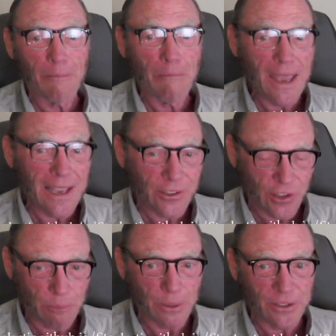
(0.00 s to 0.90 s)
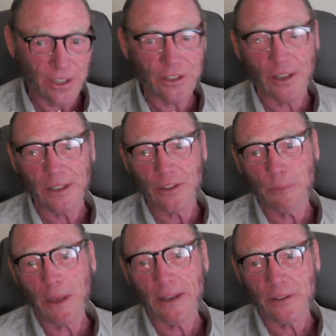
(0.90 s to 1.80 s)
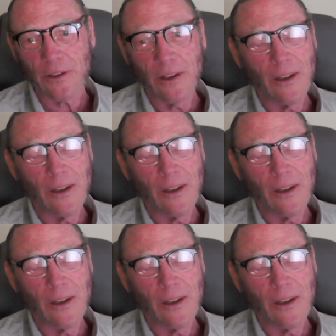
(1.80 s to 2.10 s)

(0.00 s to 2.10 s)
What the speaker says: makes a position in space,